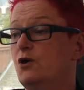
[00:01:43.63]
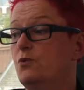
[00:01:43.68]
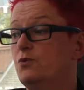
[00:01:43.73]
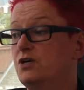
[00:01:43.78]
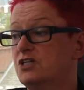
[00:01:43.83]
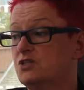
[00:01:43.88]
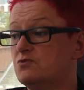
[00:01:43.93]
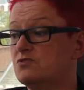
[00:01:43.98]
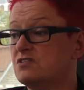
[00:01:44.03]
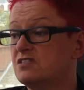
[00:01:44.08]

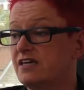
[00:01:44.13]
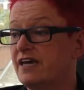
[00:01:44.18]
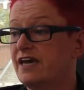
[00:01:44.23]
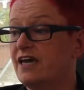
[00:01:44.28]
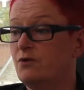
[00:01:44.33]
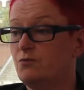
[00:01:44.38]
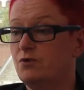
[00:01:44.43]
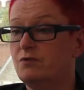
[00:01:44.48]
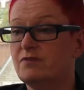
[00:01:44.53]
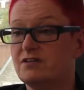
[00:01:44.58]
which was
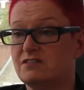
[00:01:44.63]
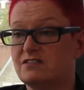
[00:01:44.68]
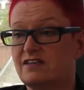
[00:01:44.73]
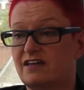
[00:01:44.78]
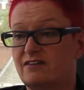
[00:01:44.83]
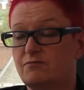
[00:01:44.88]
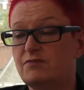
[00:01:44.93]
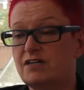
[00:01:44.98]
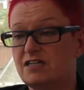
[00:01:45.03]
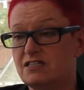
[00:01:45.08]
saying we must
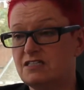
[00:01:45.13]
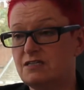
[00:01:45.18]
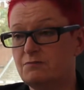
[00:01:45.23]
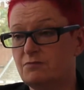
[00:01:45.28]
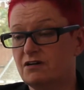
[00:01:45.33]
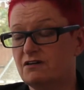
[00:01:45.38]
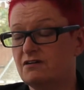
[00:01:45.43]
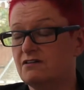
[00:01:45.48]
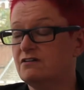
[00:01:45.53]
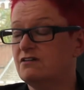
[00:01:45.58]
save Bletchley
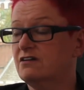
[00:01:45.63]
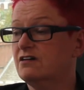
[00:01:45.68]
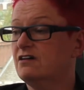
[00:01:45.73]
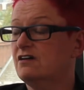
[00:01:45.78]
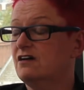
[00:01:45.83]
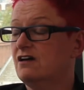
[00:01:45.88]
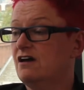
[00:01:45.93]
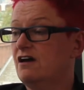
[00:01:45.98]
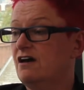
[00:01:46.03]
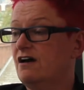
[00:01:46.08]
Park,
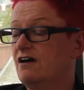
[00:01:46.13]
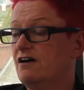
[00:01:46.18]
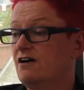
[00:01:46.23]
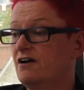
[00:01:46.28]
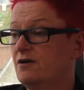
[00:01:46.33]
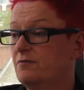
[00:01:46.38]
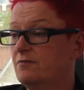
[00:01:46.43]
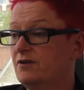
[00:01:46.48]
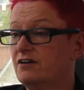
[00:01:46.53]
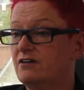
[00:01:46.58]

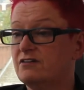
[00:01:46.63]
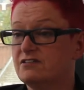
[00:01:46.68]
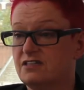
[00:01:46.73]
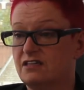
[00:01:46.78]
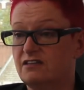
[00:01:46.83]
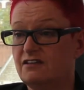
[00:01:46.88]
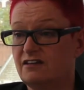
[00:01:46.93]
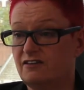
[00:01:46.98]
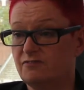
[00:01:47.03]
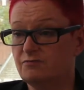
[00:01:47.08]
and
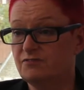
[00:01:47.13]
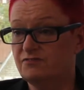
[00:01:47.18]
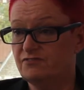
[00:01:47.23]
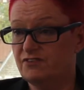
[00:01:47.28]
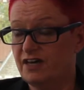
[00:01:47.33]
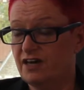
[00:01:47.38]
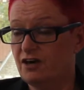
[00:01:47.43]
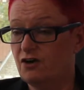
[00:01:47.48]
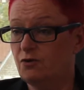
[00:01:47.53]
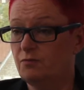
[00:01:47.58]
asking the government
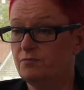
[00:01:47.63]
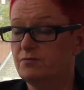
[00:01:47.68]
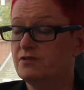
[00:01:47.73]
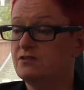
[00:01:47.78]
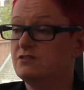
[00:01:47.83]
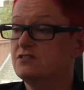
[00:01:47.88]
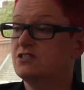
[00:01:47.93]
for help.